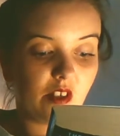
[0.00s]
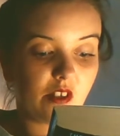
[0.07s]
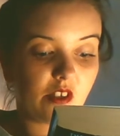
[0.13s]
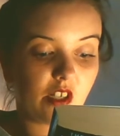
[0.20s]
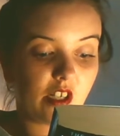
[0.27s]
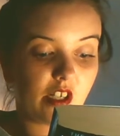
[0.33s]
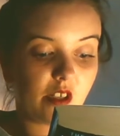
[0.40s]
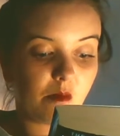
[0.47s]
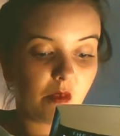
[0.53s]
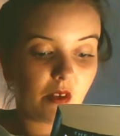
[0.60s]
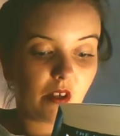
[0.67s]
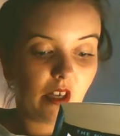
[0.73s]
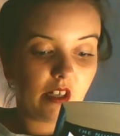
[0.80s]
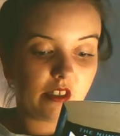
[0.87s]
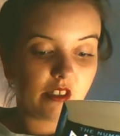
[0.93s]
Gillian
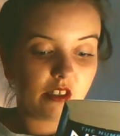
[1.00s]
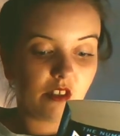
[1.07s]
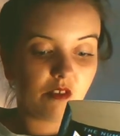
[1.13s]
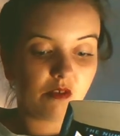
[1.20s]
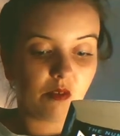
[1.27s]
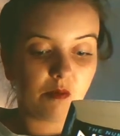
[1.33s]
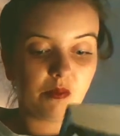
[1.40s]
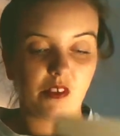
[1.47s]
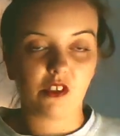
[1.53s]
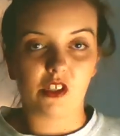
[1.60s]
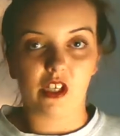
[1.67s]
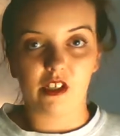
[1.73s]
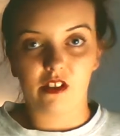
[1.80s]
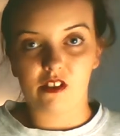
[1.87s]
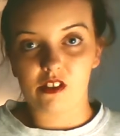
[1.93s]
McAllister from The
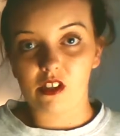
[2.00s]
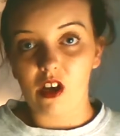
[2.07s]
Shadows.